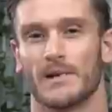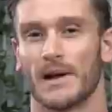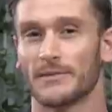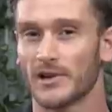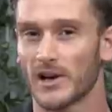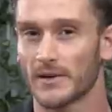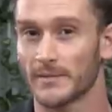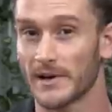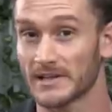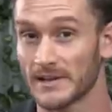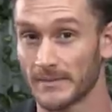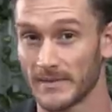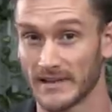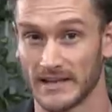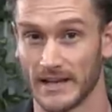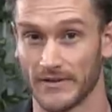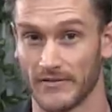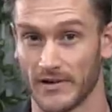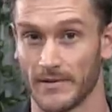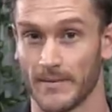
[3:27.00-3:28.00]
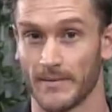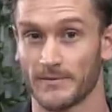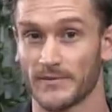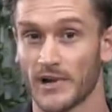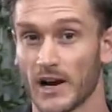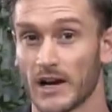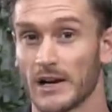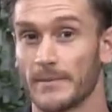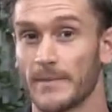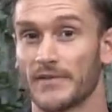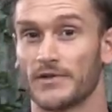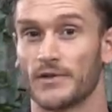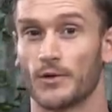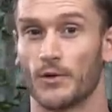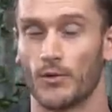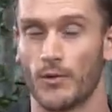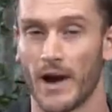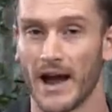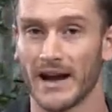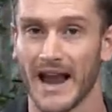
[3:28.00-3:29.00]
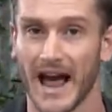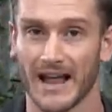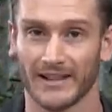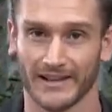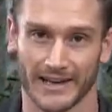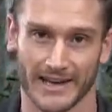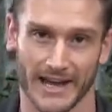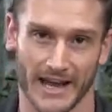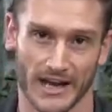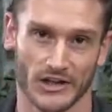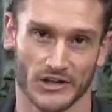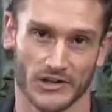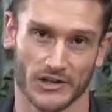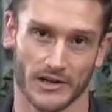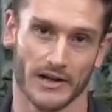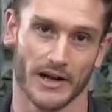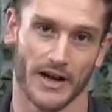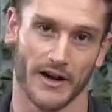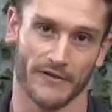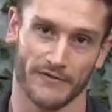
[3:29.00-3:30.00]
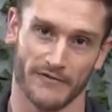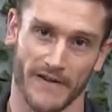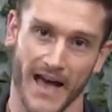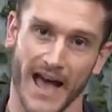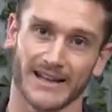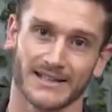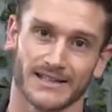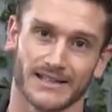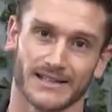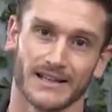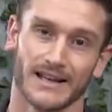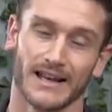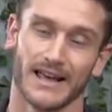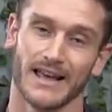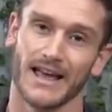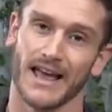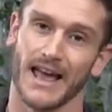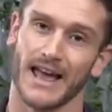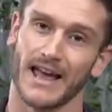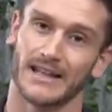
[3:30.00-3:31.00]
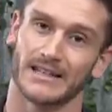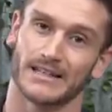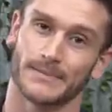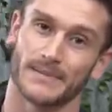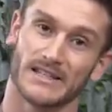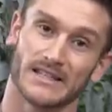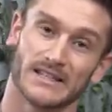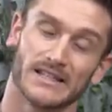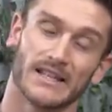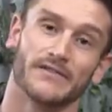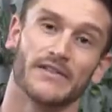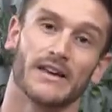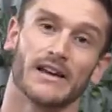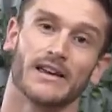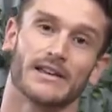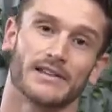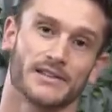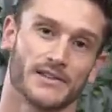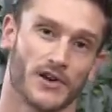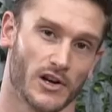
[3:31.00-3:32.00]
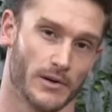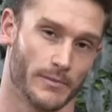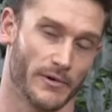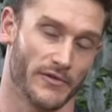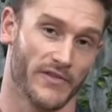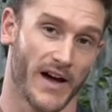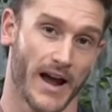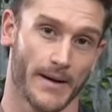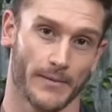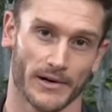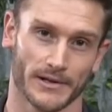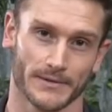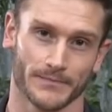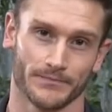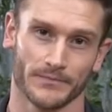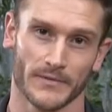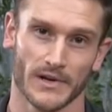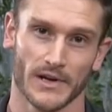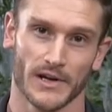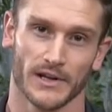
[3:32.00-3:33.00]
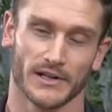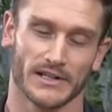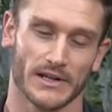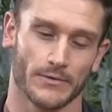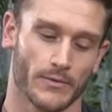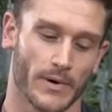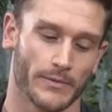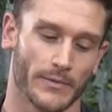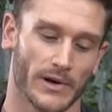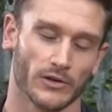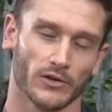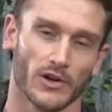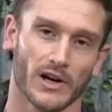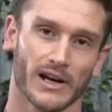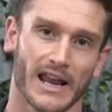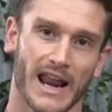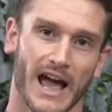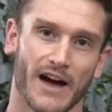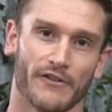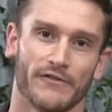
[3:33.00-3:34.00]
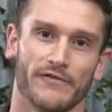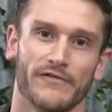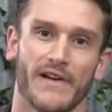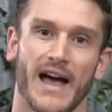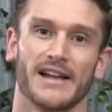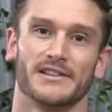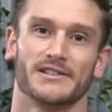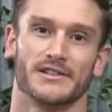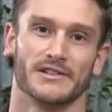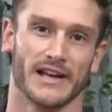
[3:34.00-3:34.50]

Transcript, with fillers: but I'm talking about something different. I'm talking about the right allocation of fats and specific soluble fibers. You see, when we look at how fats